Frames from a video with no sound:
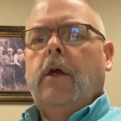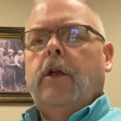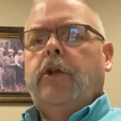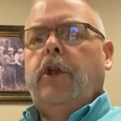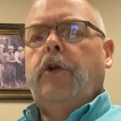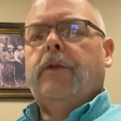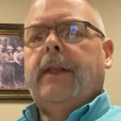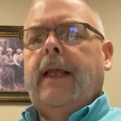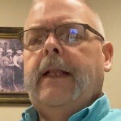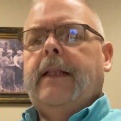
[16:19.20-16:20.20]
do you
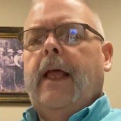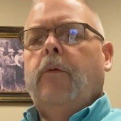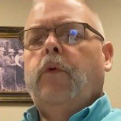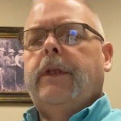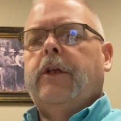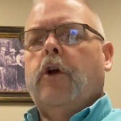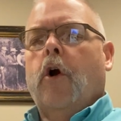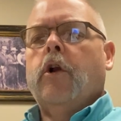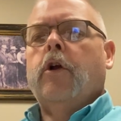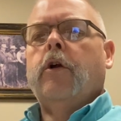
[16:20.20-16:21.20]
think that would
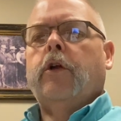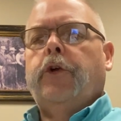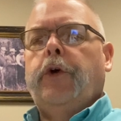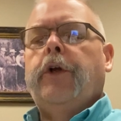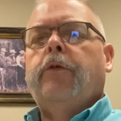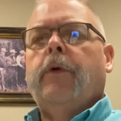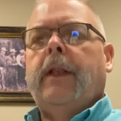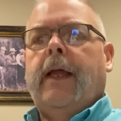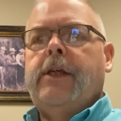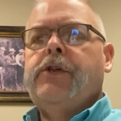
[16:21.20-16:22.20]
garner good
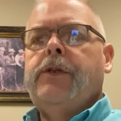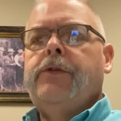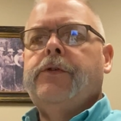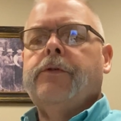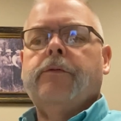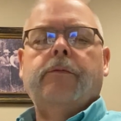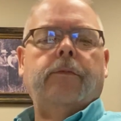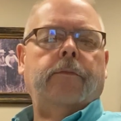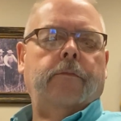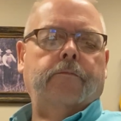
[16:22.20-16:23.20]
relations?
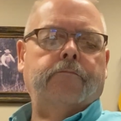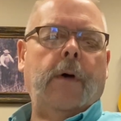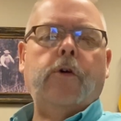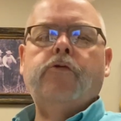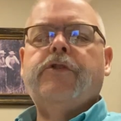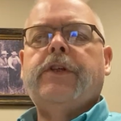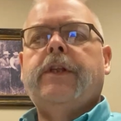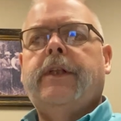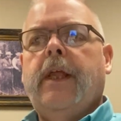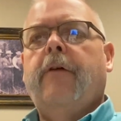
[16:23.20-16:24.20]
Most
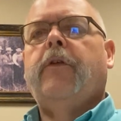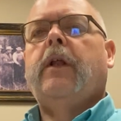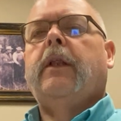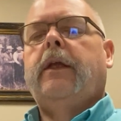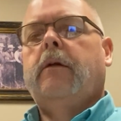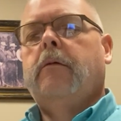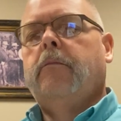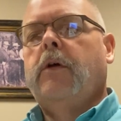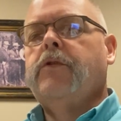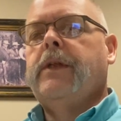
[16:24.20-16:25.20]
definitely.
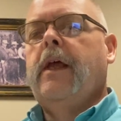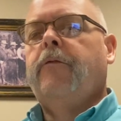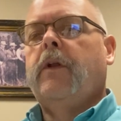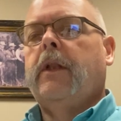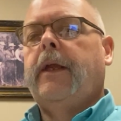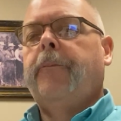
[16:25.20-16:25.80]
Most definitely.